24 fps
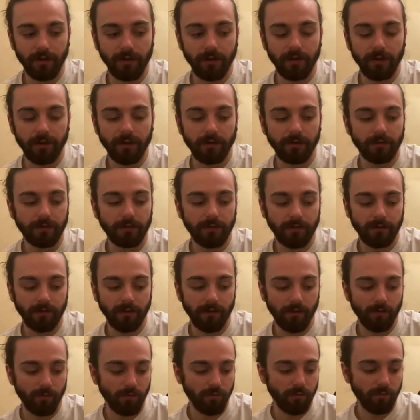reign to
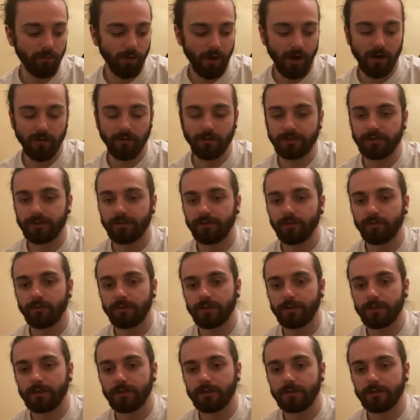tell whatever story
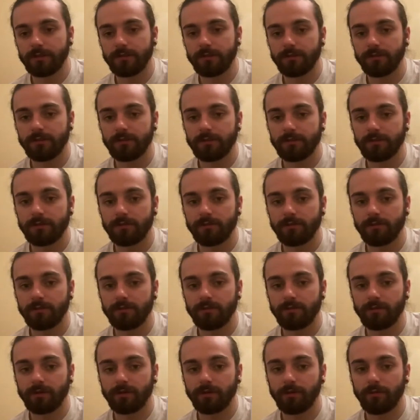it is that you
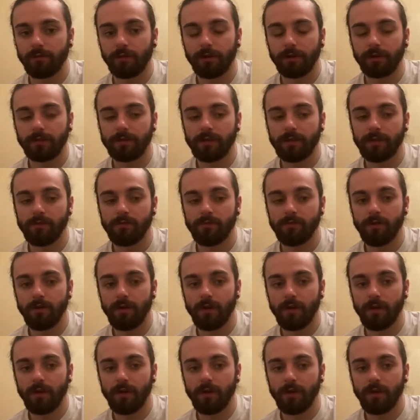really want to tell.